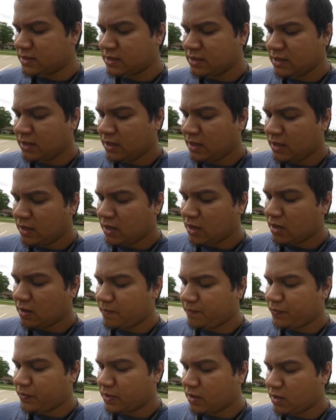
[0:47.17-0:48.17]

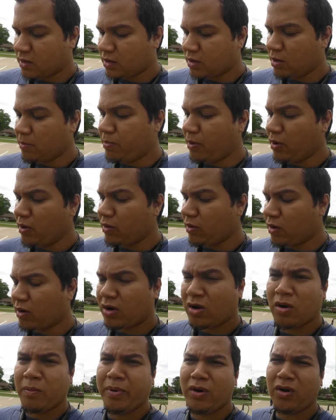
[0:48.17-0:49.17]
Kabu
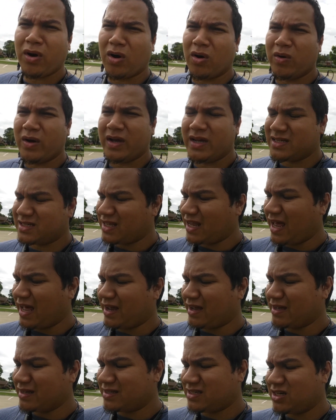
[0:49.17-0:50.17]
Kabuto is like
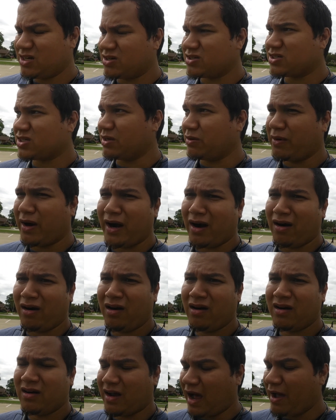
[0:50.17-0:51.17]
seriously rare
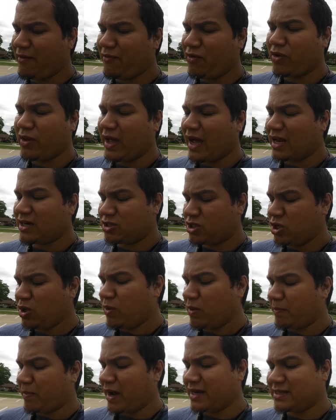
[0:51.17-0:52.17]
I've only gotten two
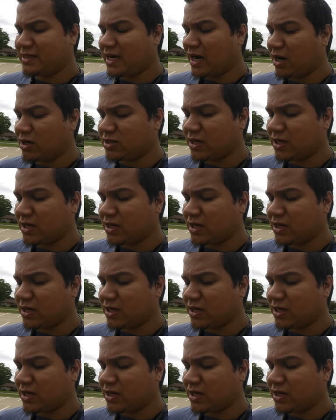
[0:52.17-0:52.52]
in my entire